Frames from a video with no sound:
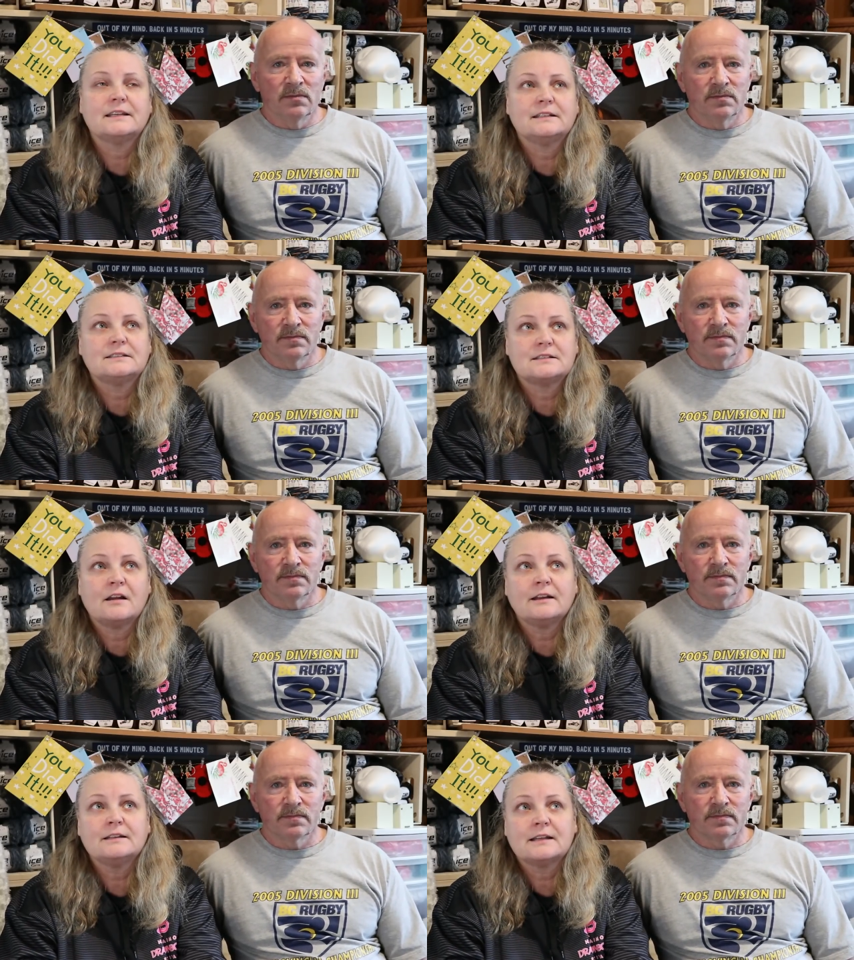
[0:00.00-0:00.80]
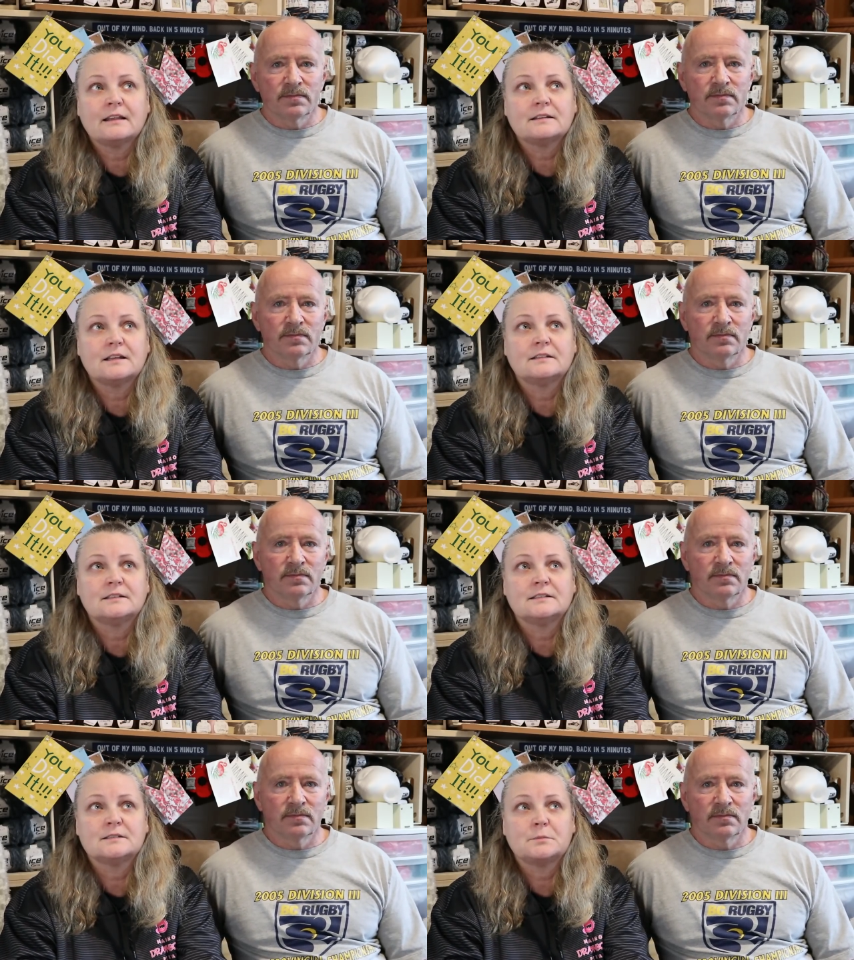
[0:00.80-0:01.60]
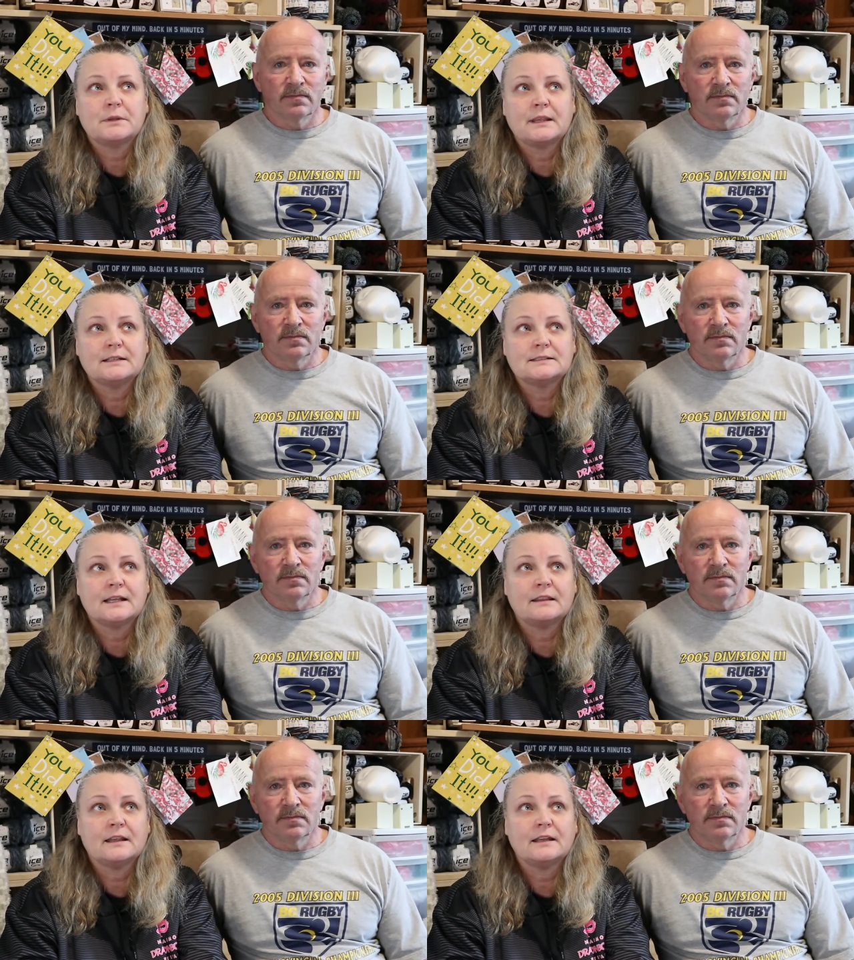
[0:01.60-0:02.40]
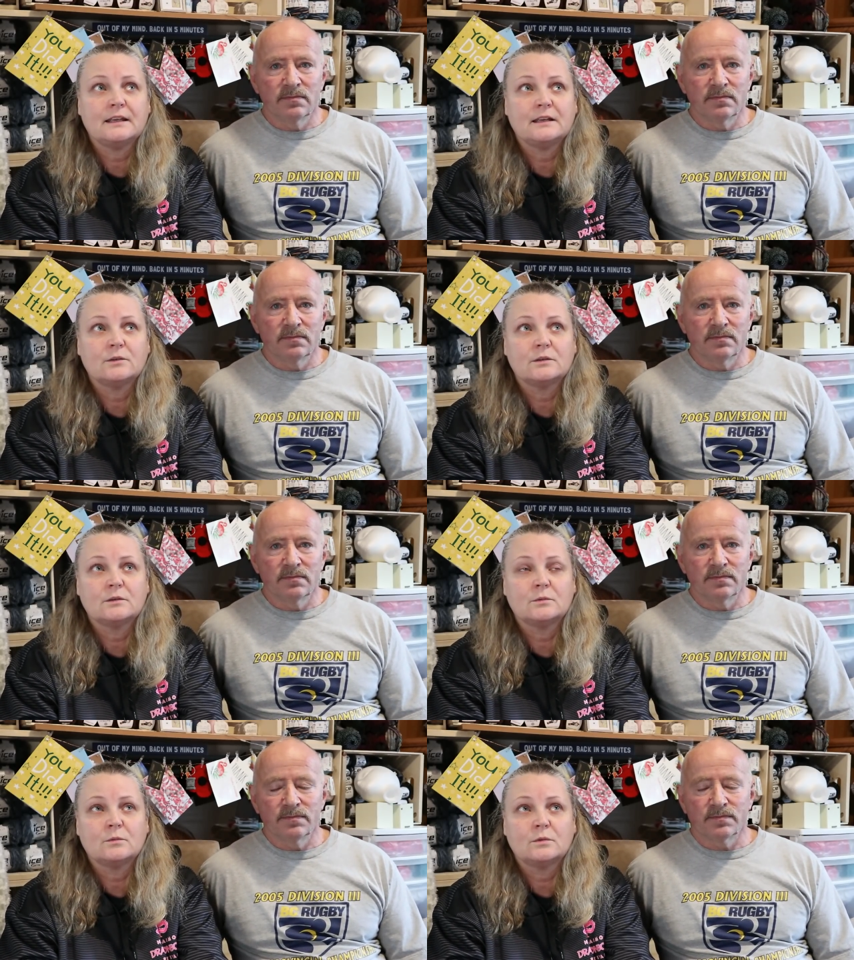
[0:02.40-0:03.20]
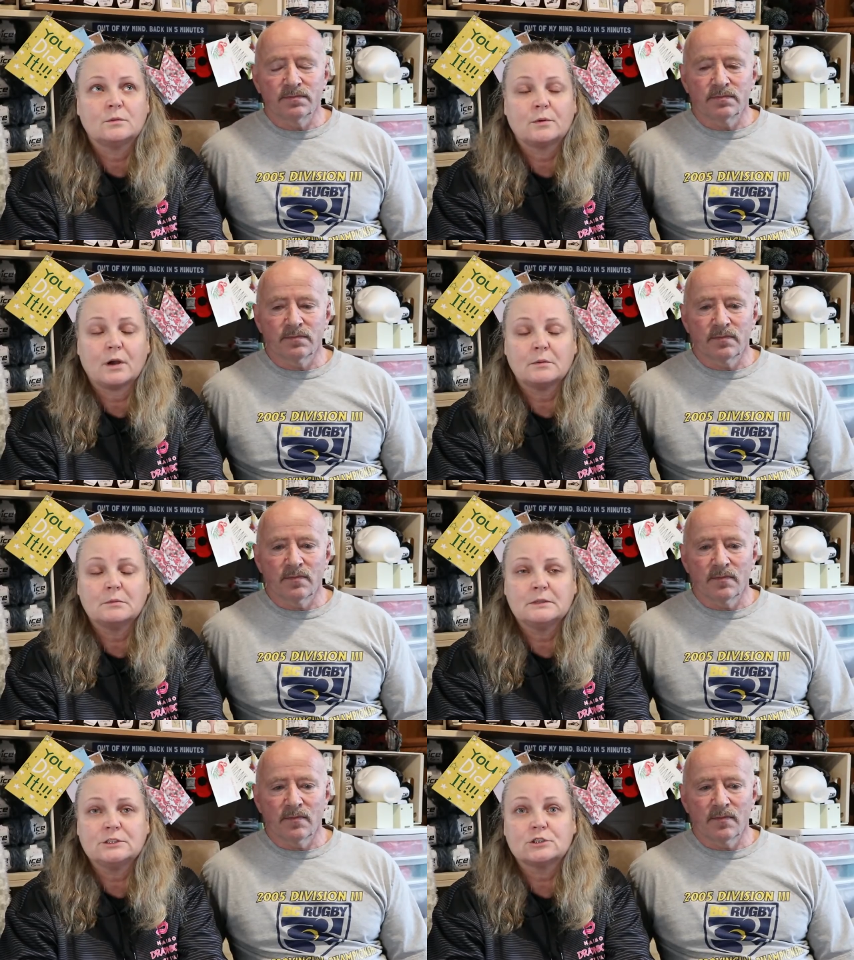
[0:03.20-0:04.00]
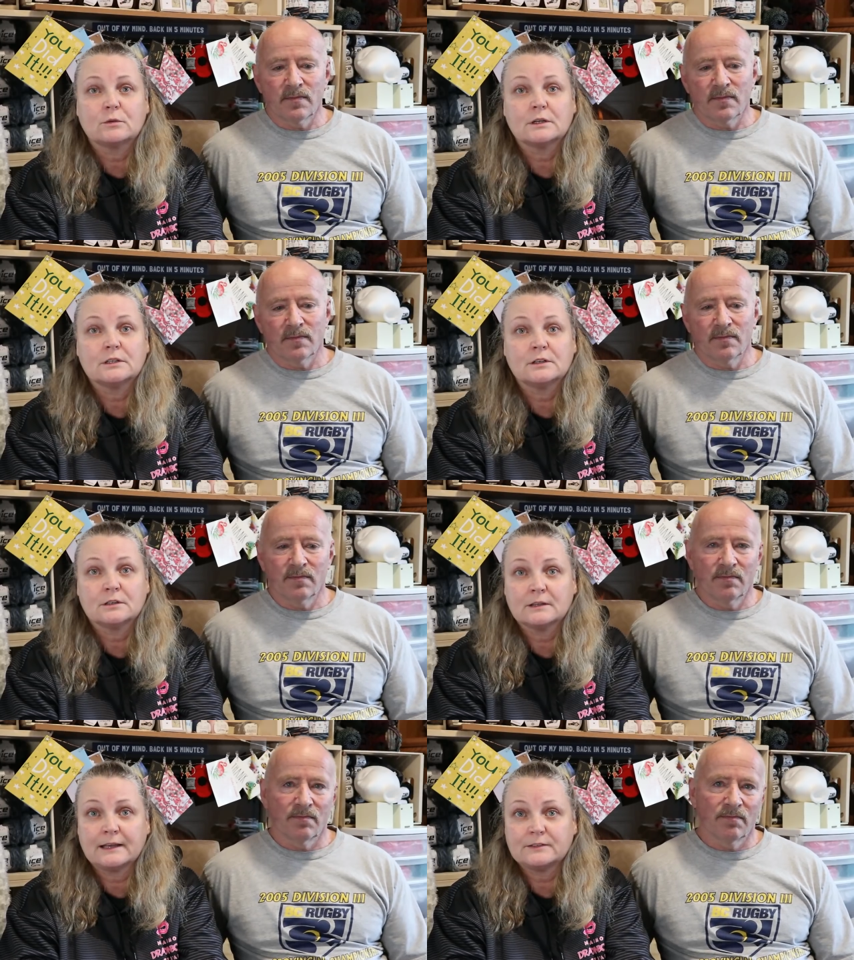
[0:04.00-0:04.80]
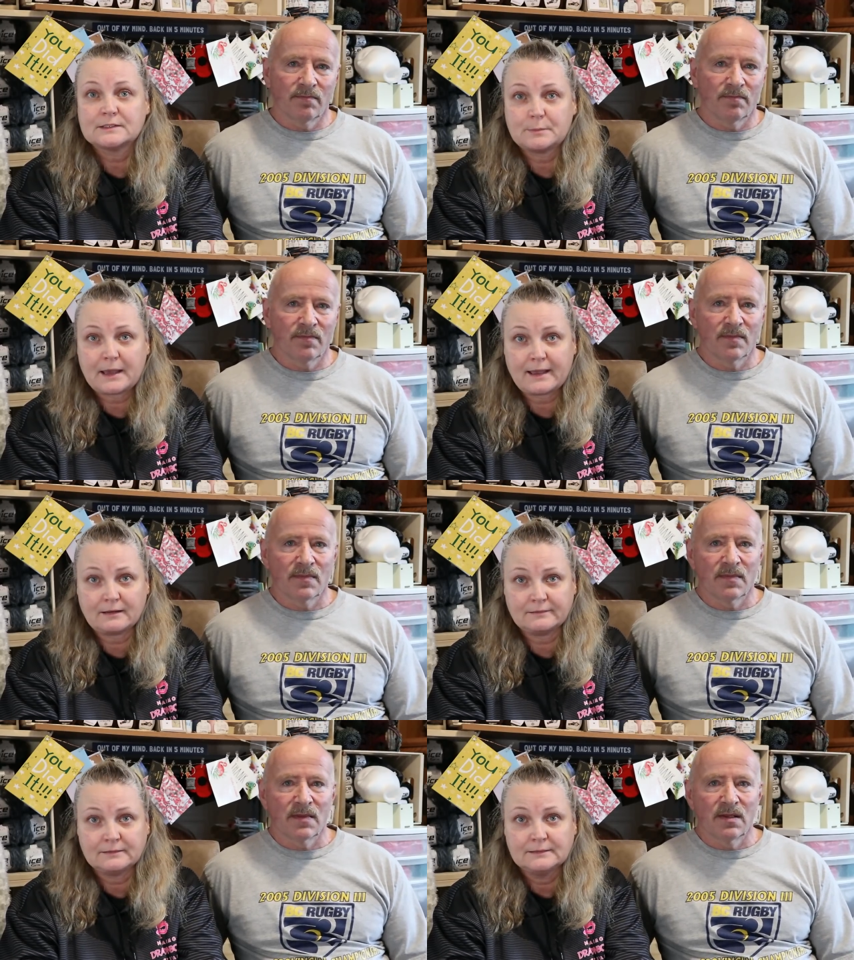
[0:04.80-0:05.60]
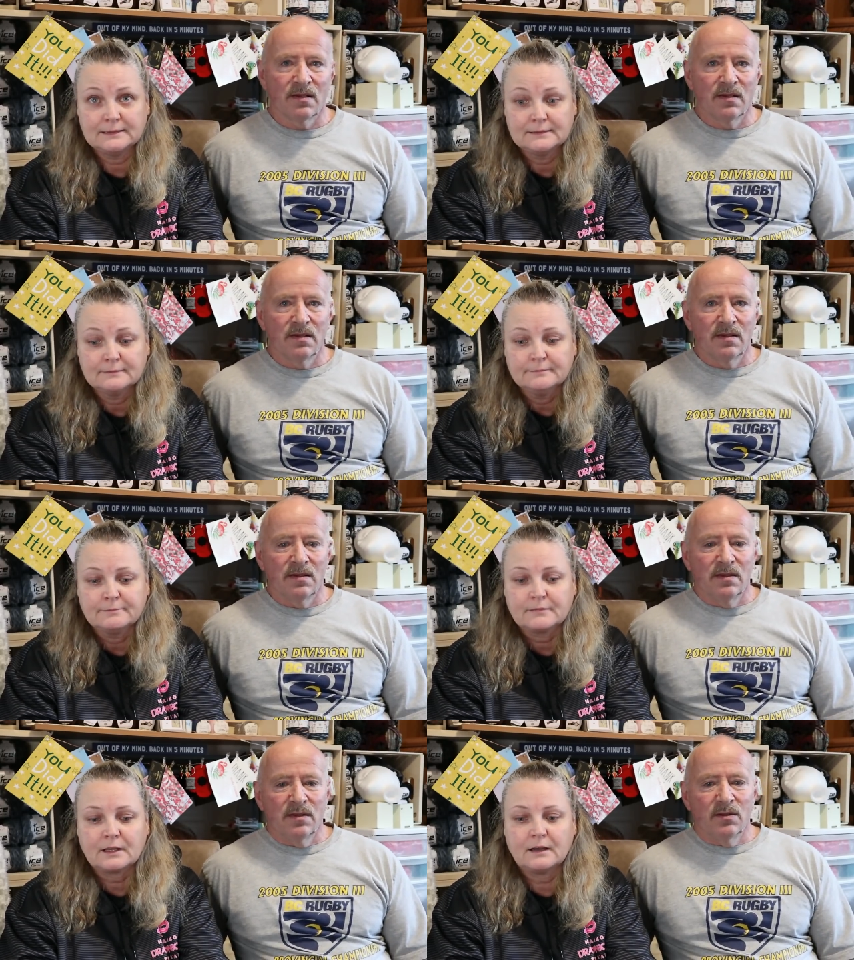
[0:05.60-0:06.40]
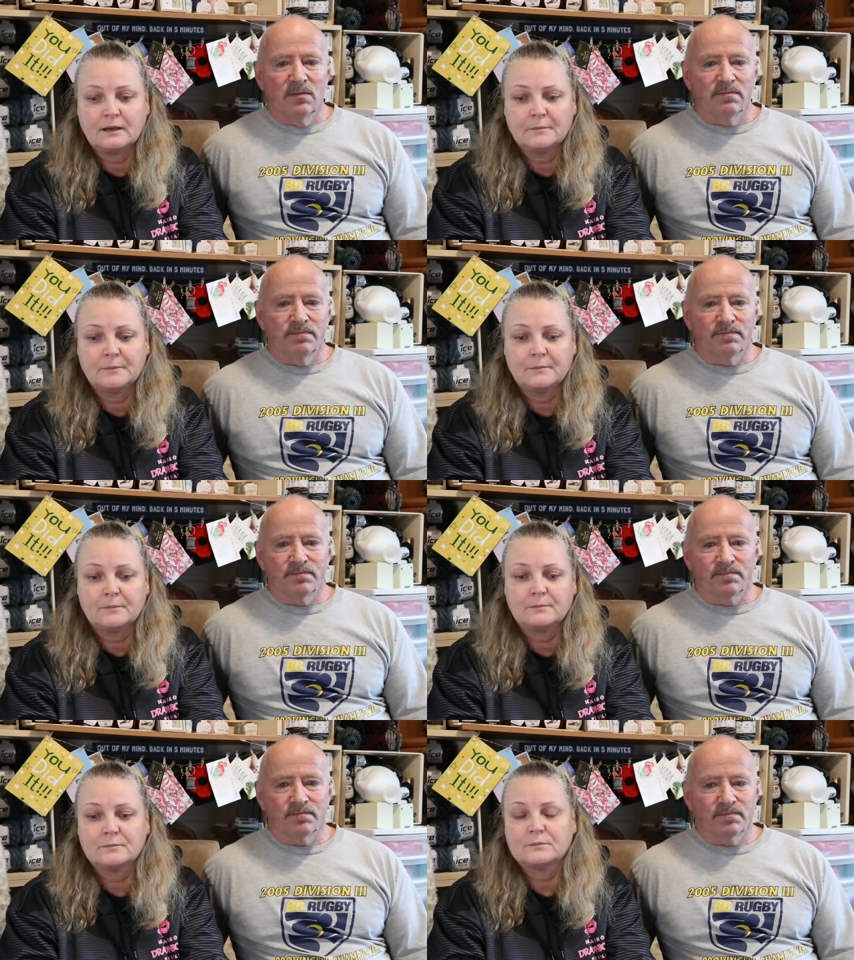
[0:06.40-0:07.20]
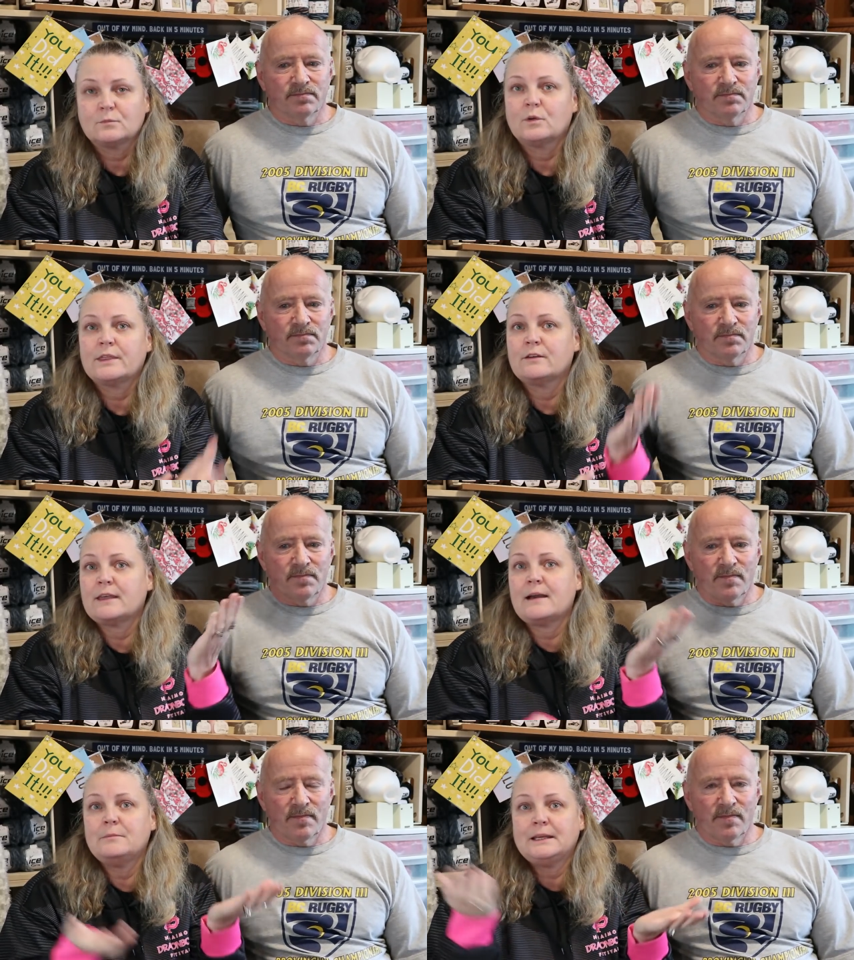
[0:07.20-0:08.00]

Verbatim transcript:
Speaker 1: it's not a death sentence, but they said that it will probably shorten her lifespan. Um, whether that